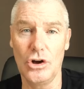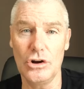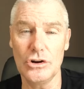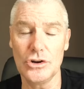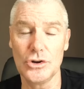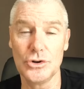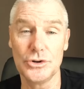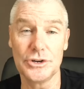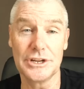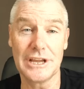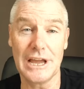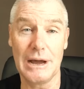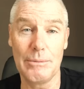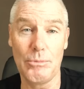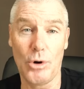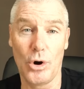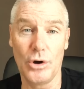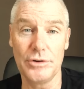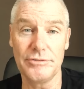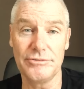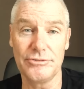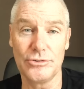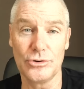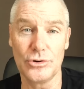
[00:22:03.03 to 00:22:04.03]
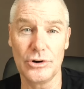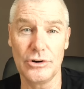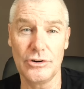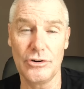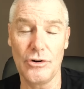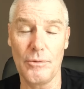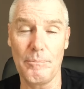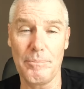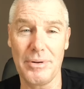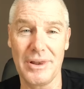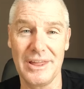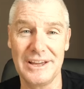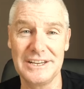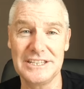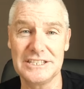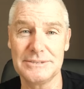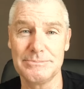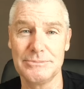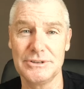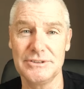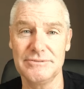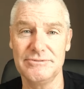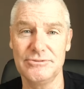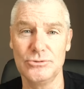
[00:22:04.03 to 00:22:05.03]
lock who'd come on for a
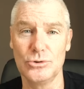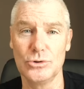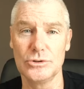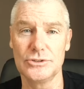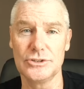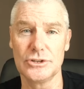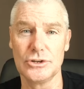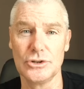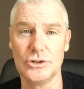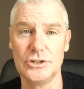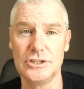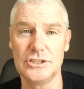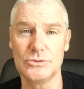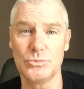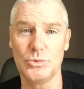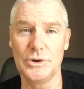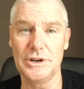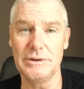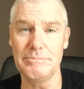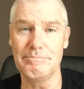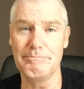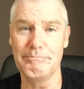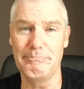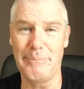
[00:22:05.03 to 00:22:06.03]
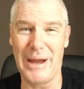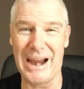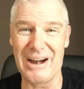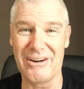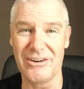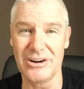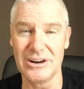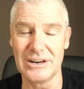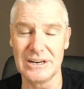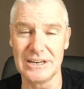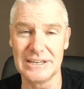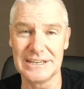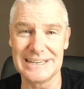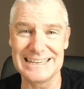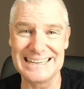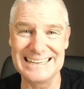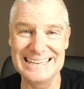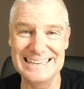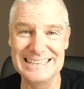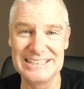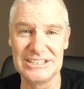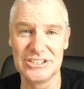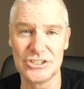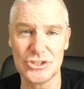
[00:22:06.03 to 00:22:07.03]
replacement for Toulouse, went
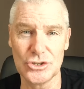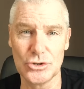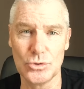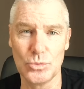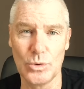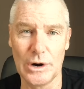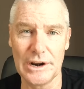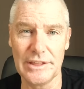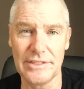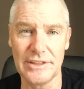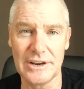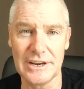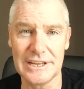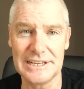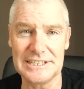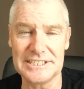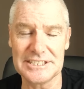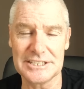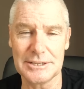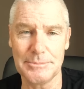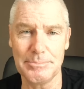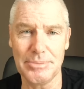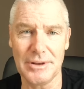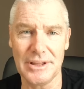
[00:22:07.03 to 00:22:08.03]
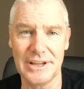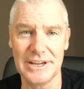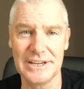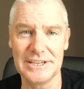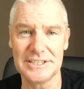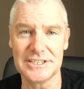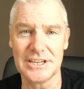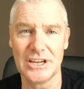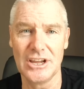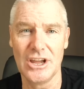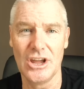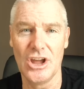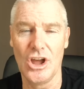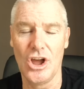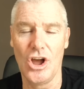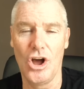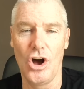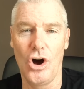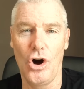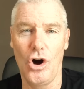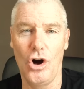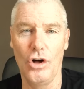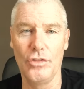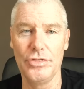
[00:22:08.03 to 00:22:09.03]
barreling into one of the Leinster players
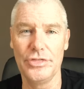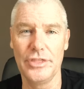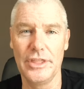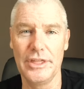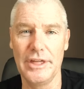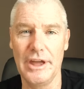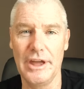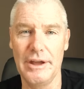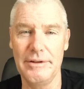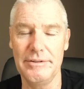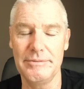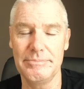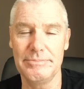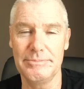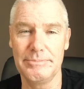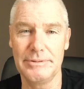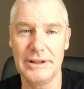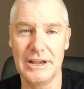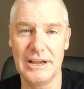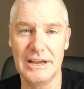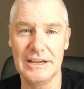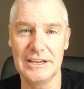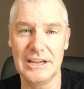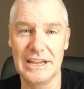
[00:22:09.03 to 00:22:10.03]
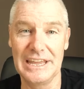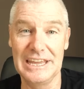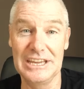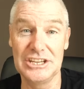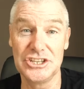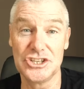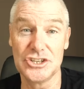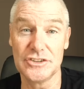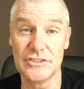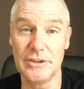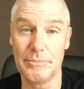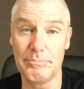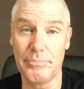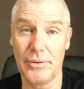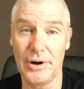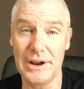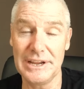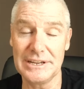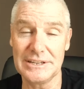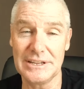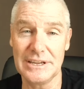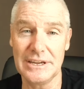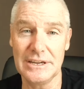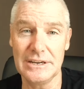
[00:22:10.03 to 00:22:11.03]
on the edge of the
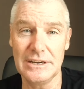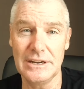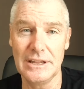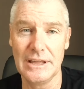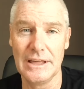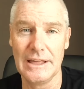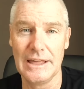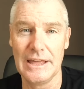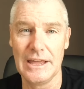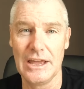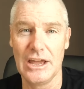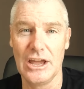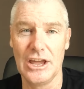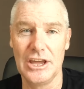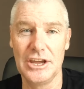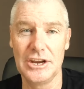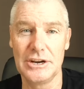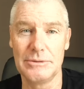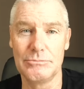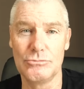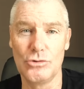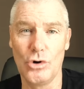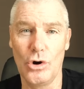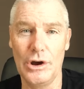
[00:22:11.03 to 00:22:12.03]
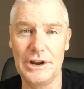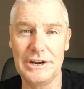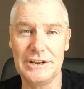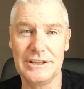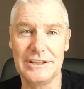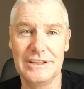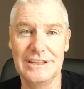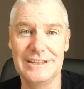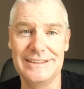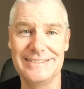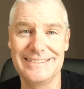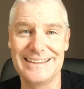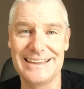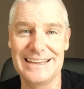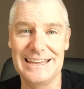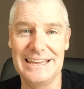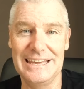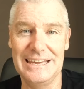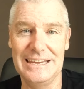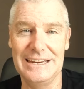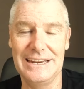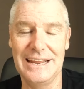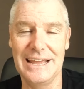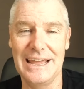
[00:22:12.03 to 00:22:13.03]
breakdown, hit him right in the
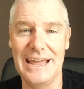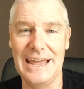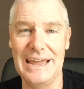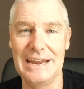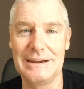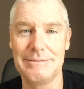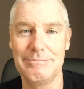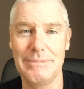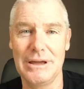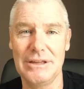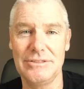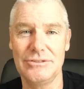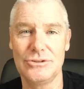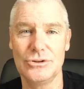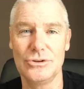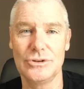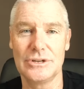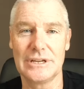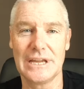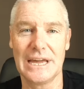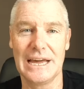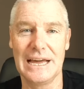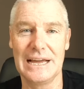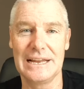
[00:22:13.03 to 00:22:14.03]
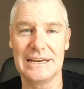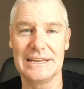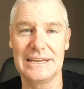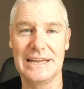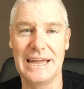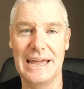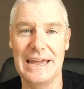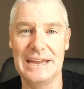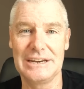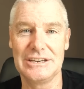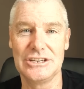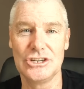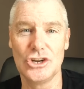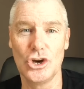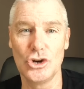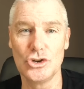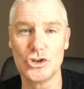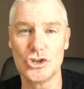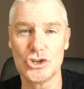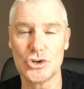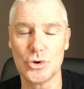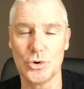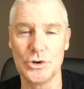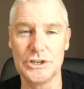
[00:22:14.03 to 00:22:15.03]
head, and Matthew Carley had
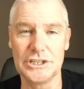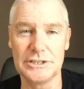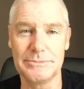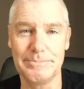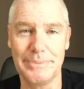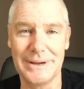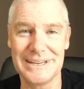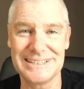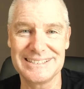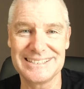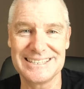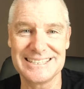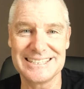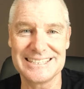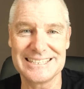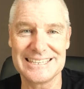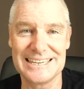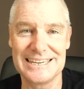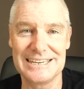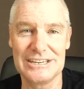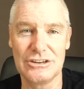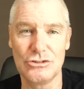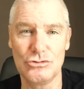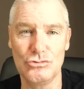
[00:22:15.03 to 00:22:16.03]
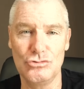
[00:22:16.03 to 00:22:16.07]
no choice but to send